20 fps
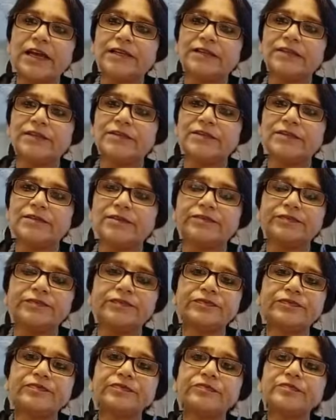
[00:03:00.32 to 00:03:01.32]
And
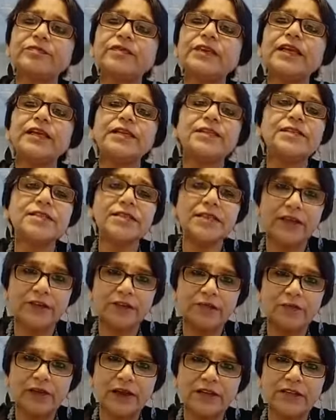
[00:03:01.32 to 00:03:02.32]
take
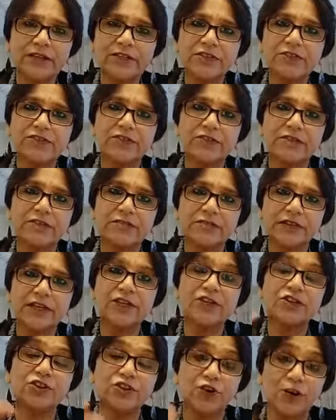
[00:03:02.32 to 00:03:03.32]
advantage. It's a very
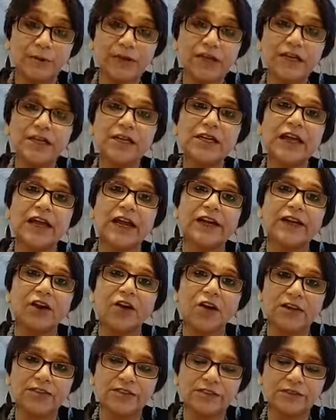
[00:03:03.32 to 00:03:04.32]
economical and
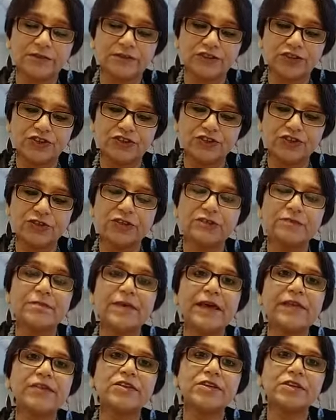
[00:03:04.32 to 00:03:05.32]
cost-efficient
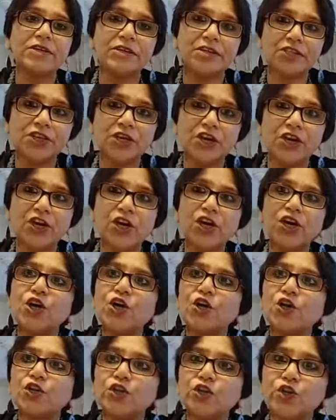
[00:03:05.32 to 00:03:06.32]
method
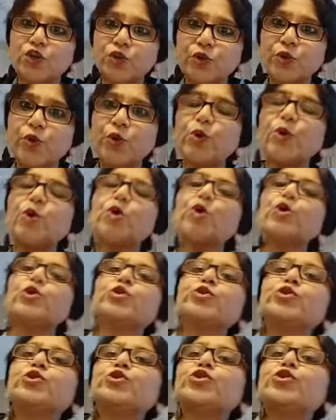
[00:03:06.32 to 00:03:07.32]
too.
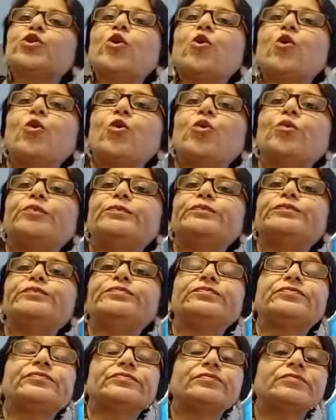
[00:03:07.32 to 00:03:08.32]
So
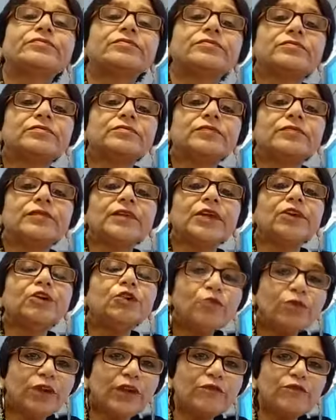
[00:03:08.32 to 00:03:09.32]

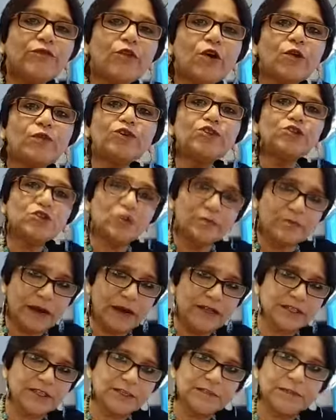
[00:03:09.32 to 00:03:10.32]
looking forward to your
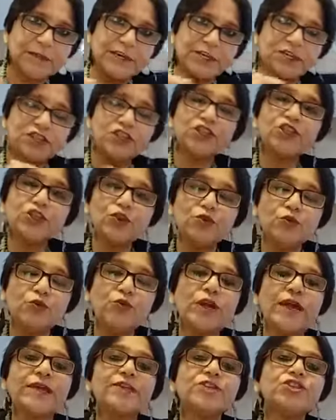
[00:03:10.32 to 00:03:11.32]
participation.
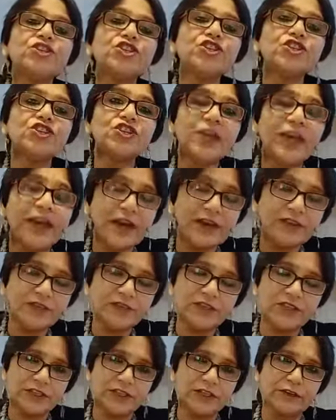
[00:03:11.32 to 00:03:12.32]
You can share
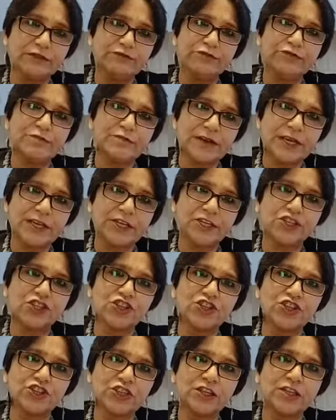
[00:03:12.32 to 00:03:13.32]
this
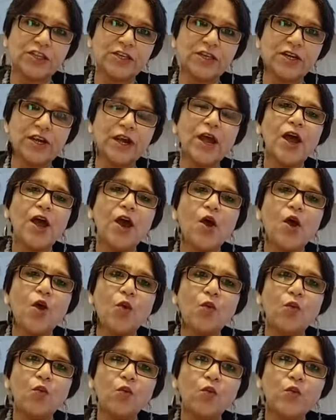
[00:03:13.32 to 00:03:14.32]
information
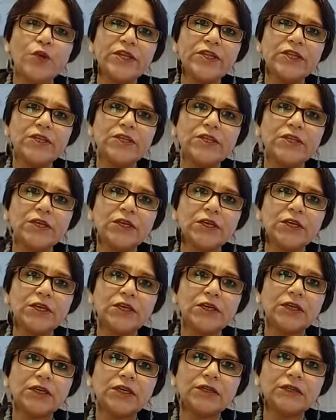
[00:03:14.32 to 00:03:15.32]
with
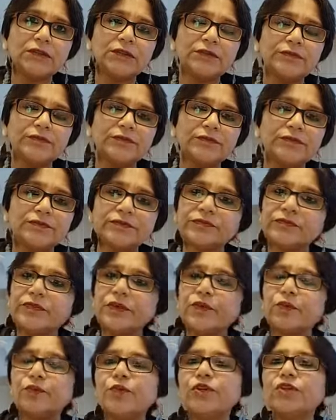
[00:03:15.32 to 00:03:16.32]

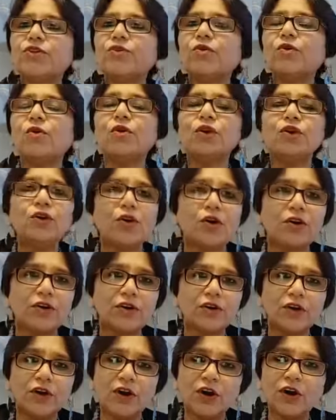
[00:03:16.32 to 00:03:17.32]
all your
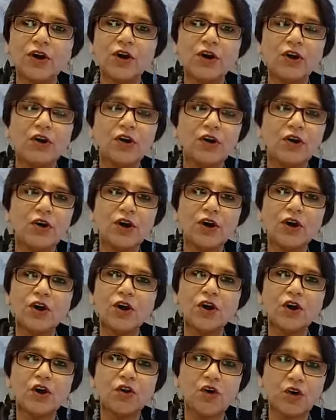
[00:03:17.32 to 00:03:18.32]

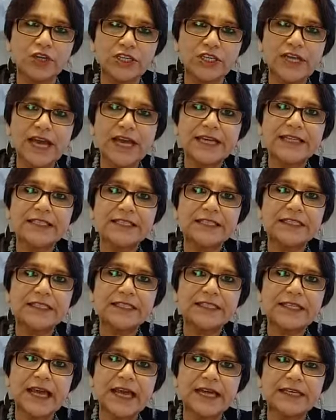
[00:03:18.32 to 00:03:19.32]

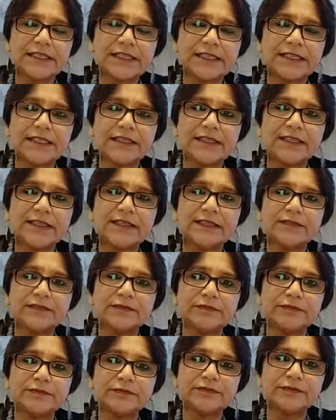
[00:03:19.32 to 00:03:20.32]
contacts and
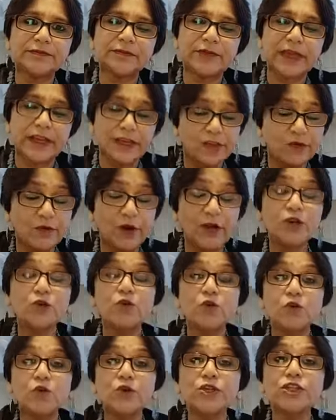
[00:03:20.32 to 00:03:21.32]
anyone
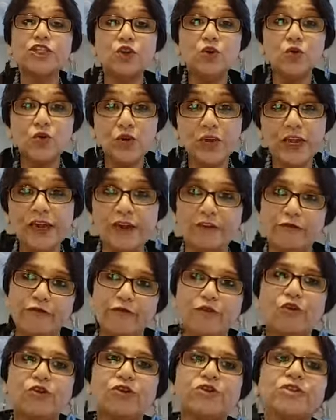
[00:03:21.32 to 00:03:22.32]
who is looking
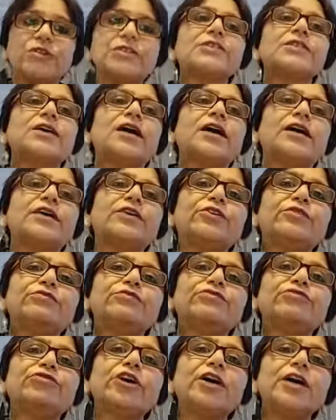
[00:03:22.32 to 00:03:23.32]
for this kind
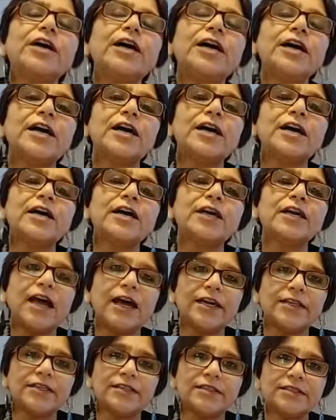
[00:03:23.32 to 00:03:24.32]
of
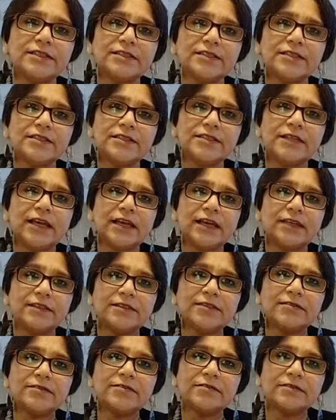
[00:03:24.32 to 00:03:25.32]
guidance
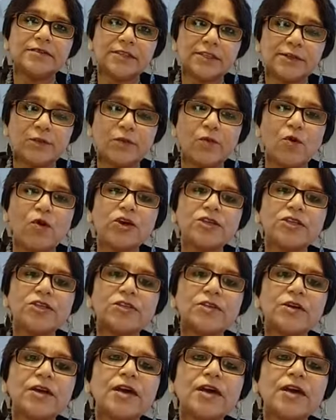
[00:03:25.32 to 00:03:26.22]
and support.